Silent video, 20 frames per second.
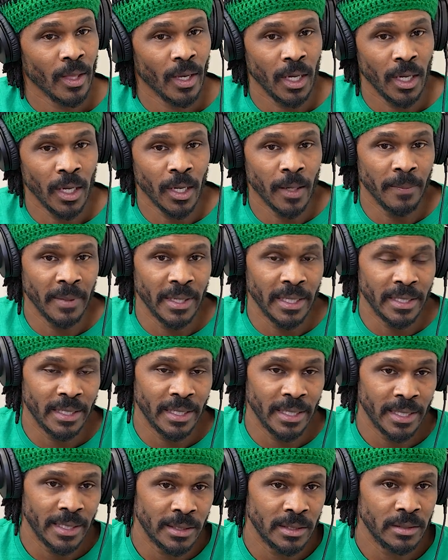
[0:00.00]
um,
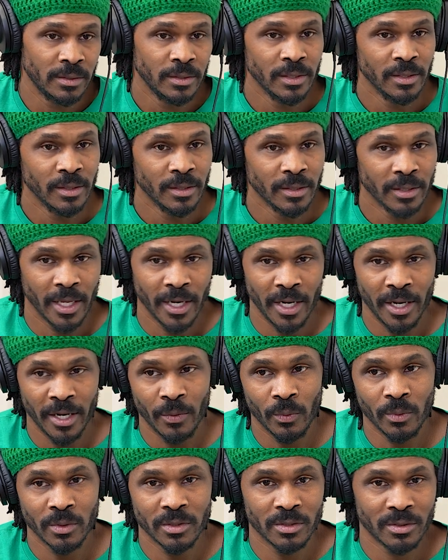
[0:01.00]
and then and then
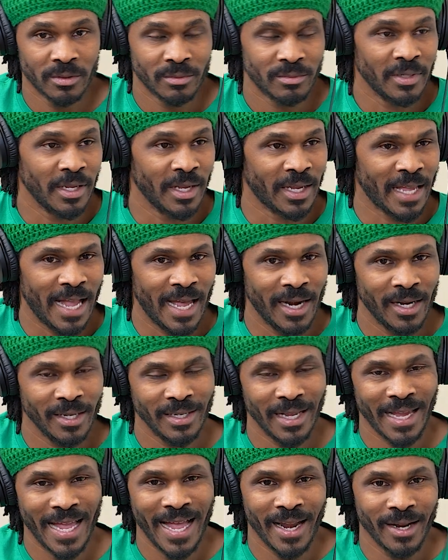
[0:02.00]
it was it kind
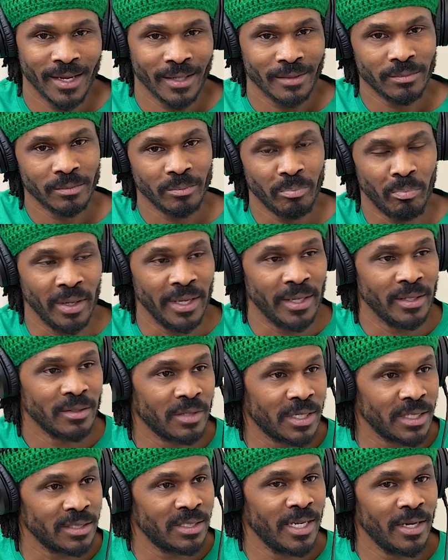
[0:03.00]
of they kind of blend
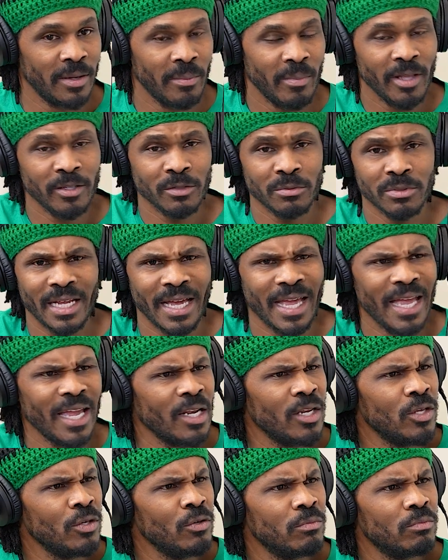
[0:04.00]
because then the mothers was like,
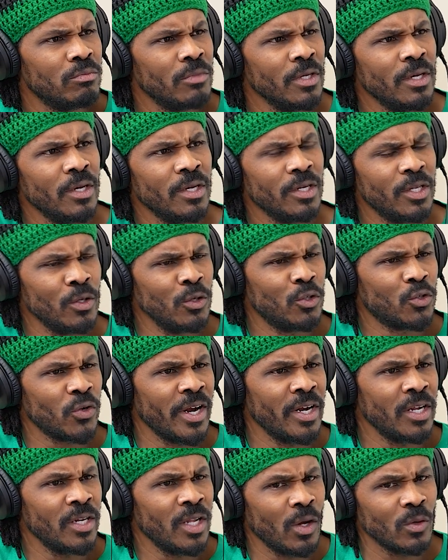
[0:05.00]
"Hey, do you do you
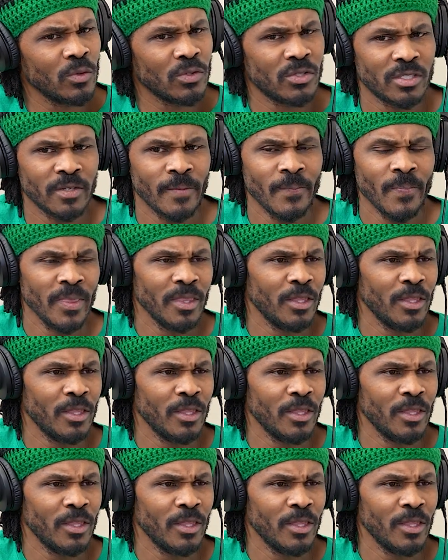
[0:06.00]
train adults?